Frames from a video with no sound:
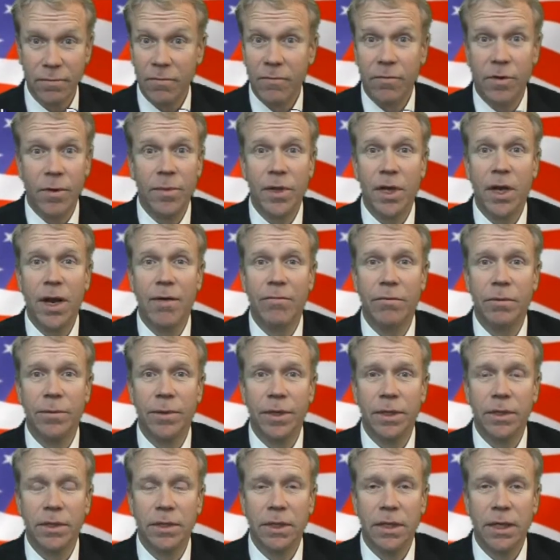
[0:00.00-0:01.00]
from the
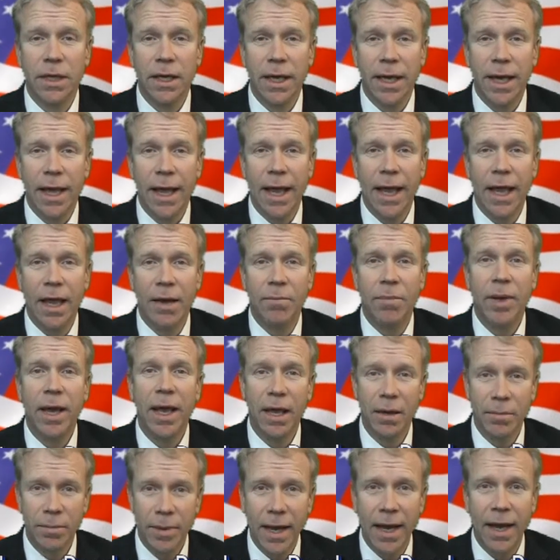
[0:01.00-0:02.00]
government and
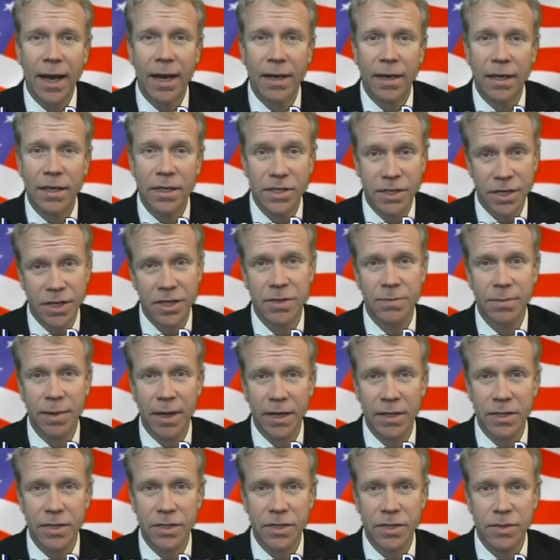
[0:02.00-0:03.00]
pay it back in 6
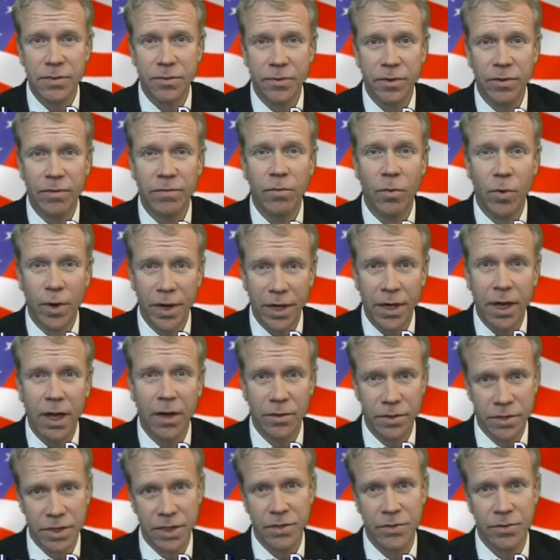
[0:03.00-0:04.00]
months with
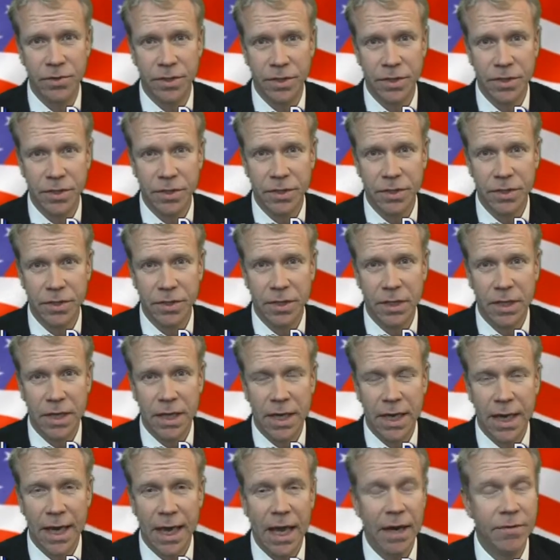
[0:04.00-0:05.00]
$40 interest.
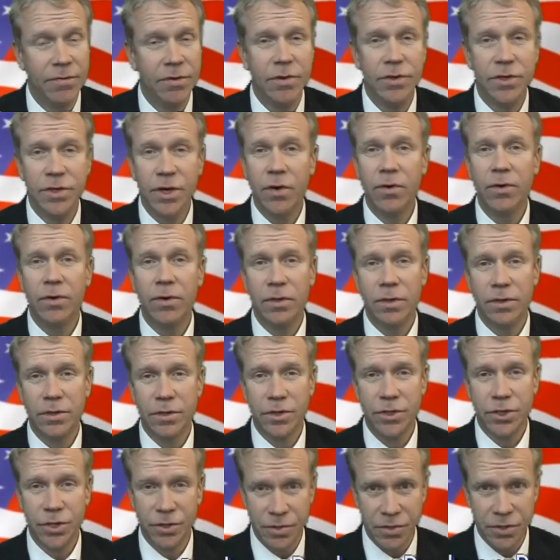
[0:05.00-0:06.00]
And if you don't
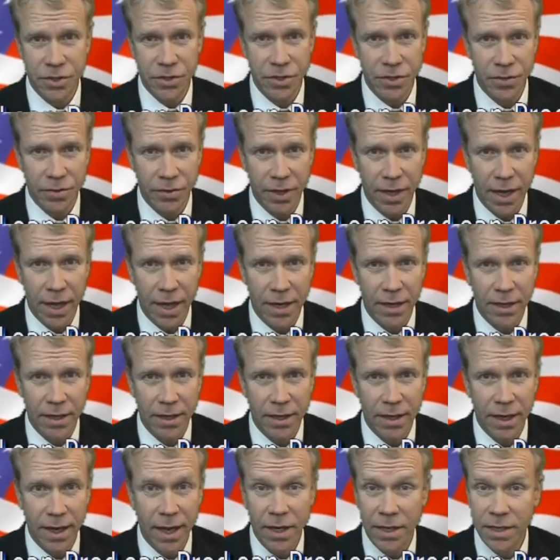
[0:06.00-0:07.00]
choose to do that
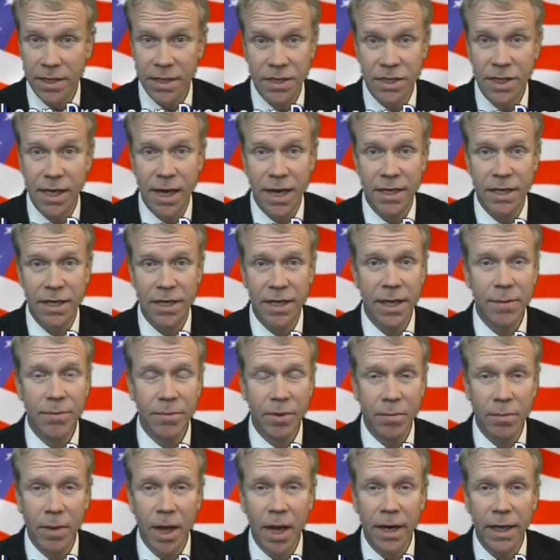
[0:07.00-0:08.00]
and decide to
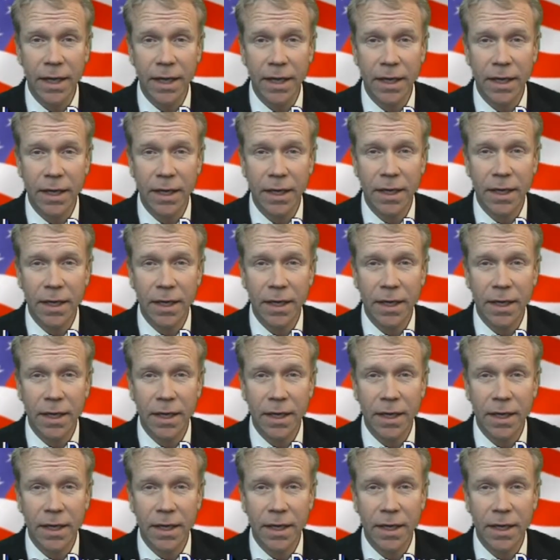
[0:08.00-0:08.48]
keep the money,